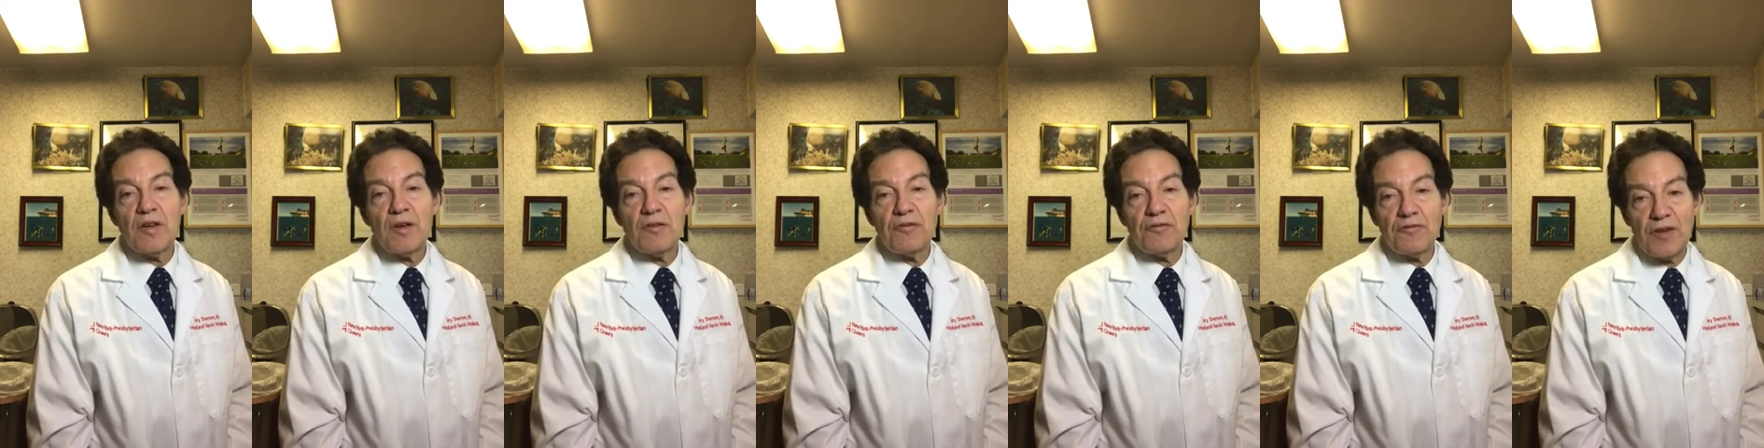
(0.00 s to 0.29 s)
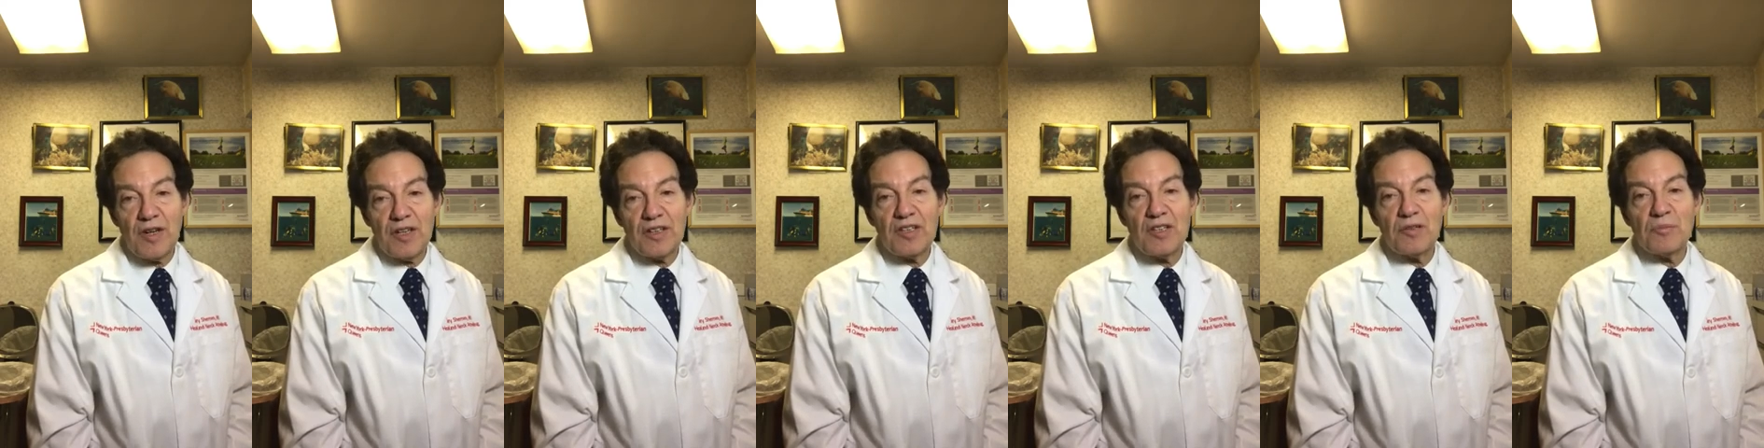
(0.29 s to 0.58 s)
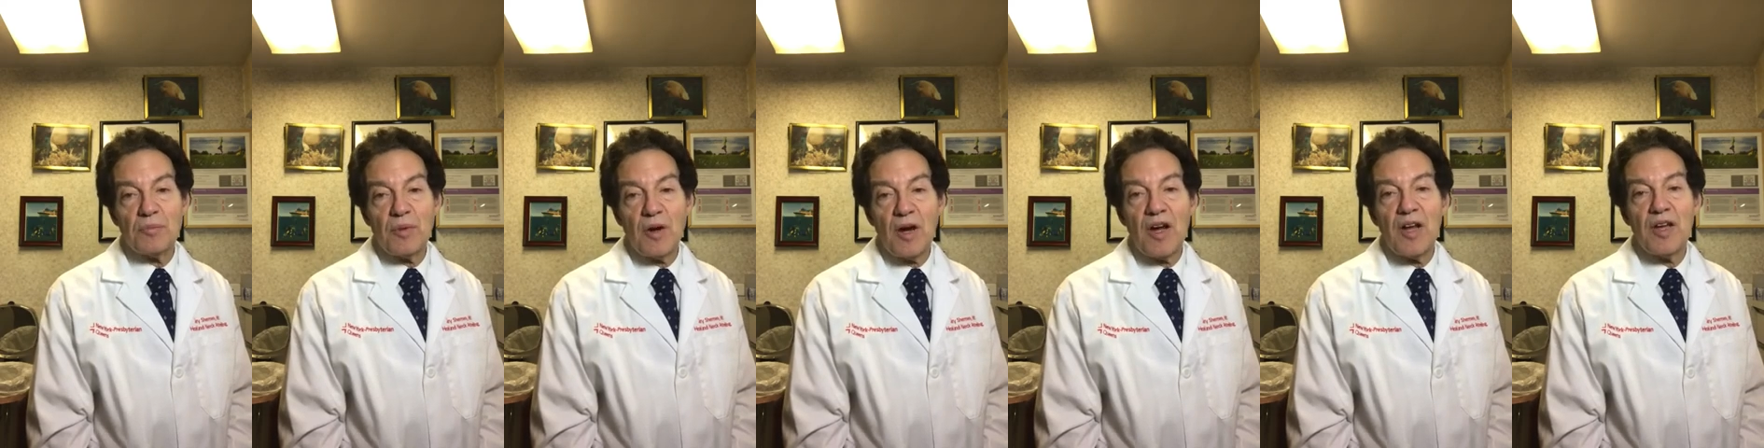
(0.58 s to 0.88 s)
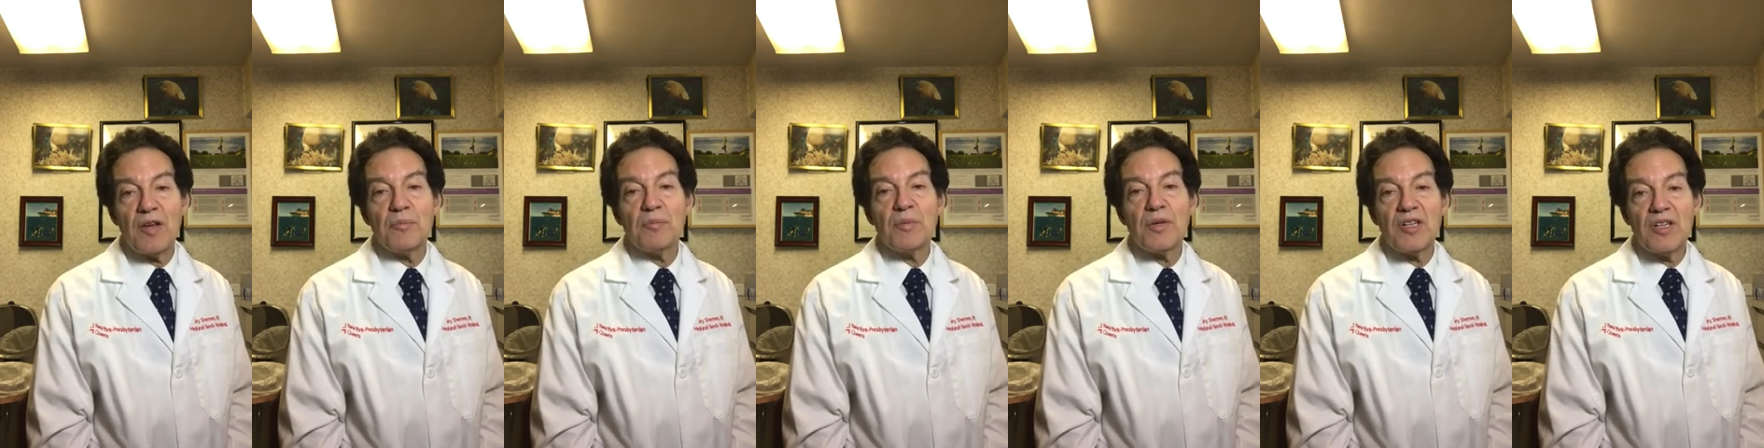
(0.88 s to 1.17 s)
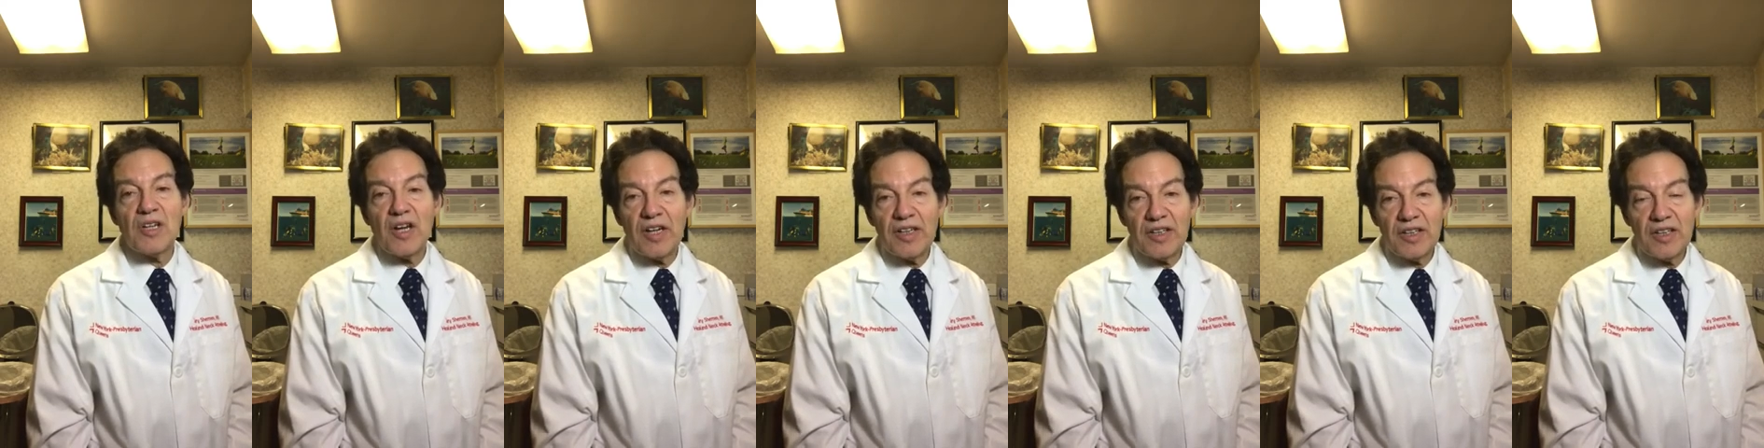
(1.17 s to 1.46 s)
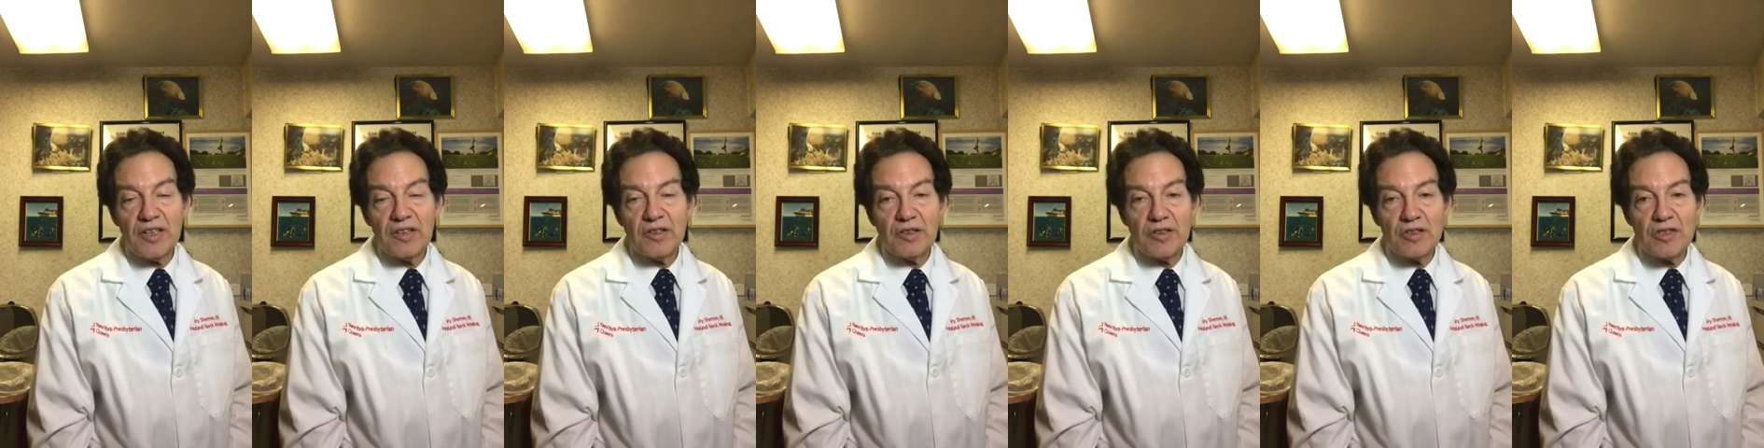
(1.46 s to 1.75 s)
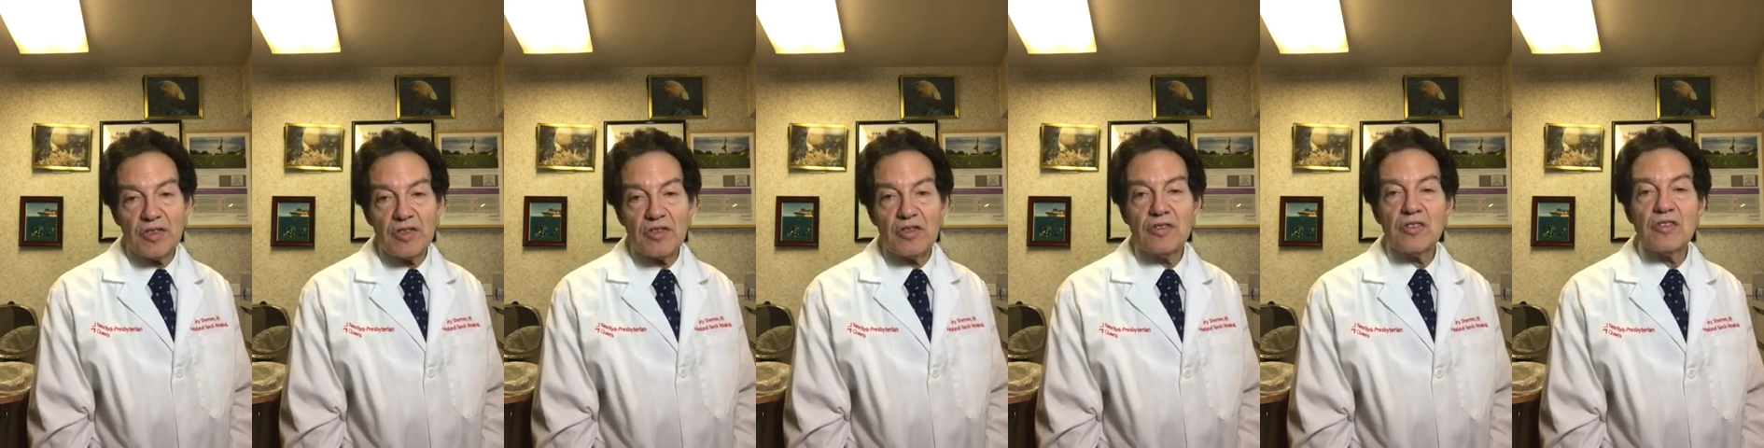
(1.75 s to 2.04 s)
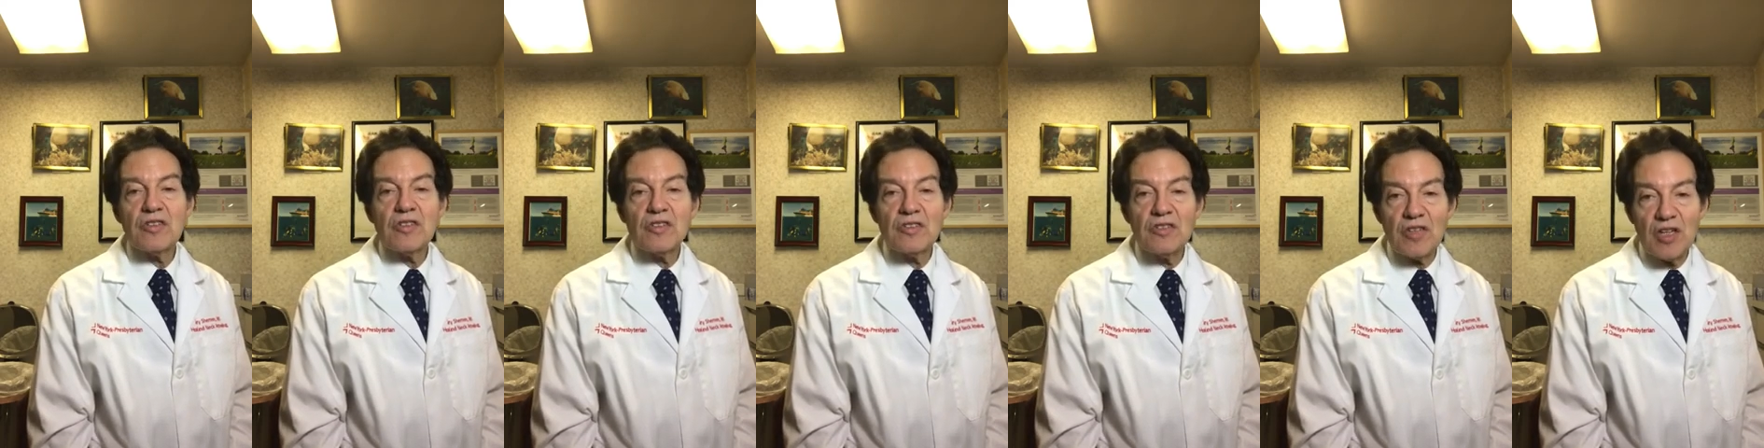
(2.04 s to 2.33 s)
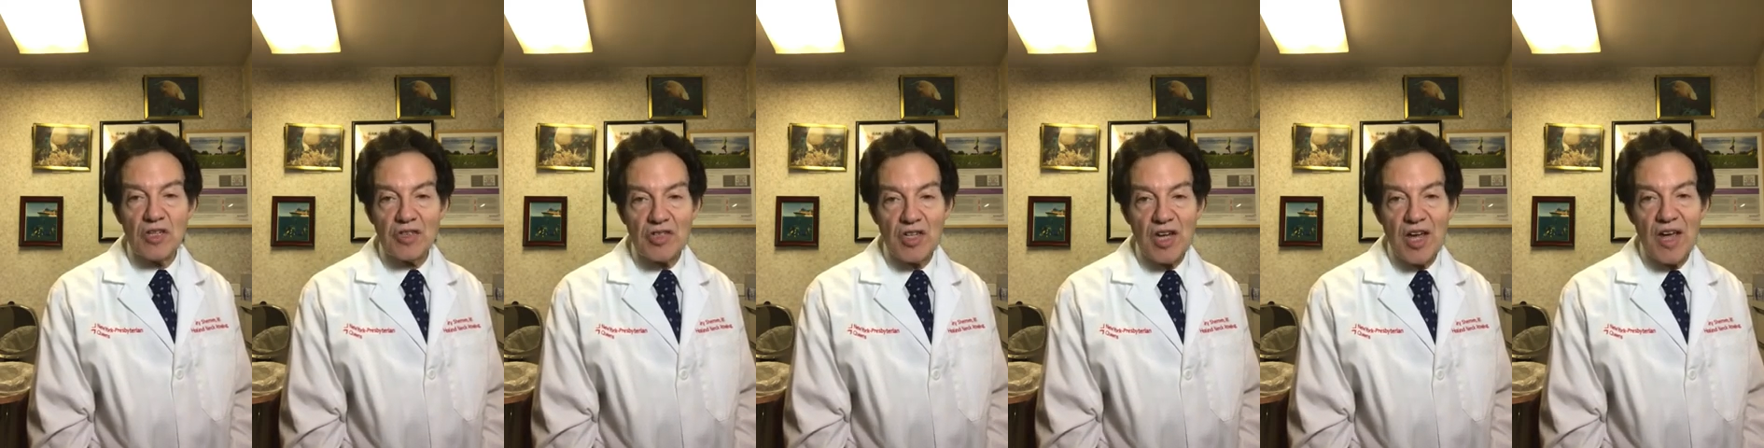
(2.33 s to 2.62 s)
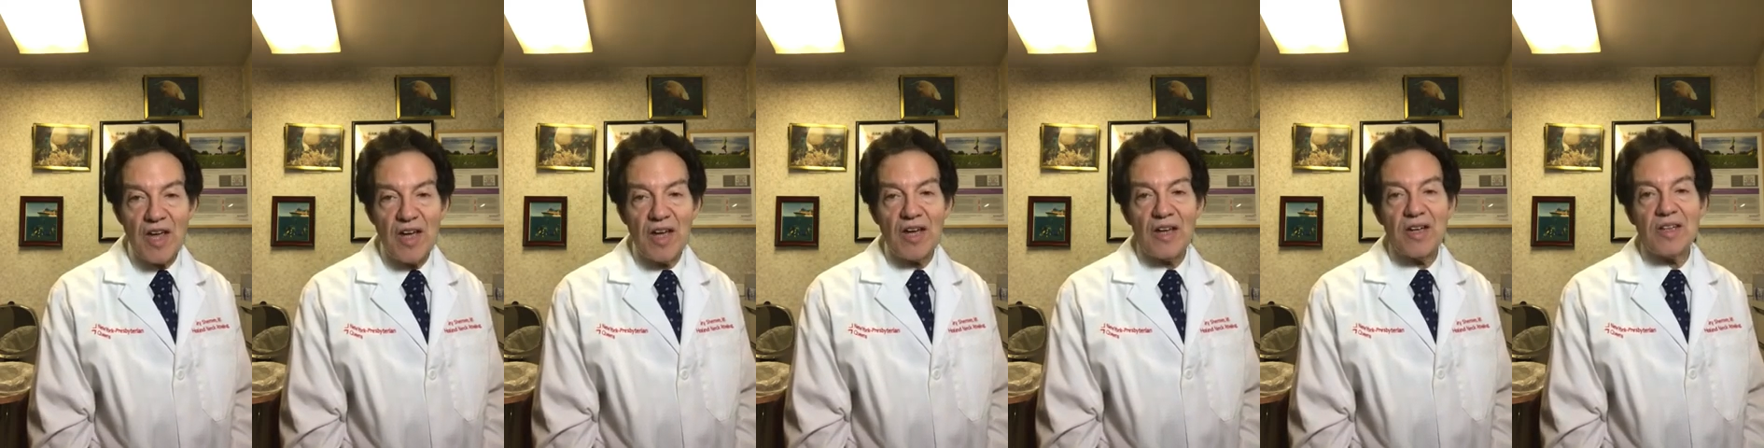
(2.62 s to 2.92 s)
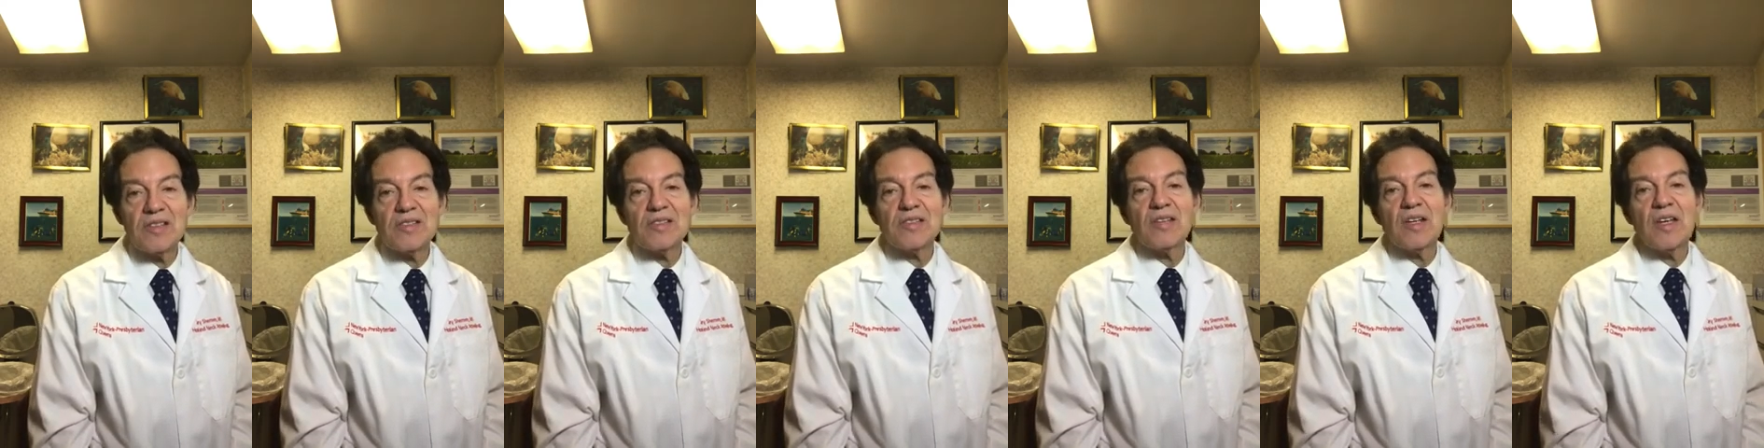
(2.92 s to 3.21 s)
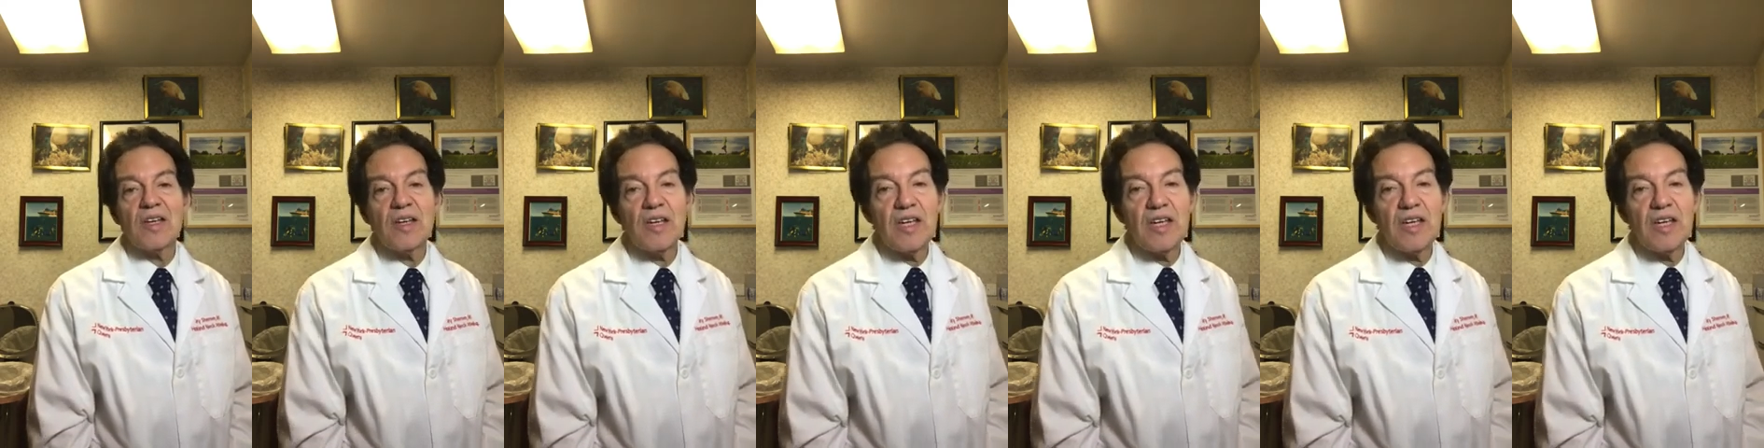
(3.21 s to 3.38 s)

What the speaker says: affected by benign conditions such as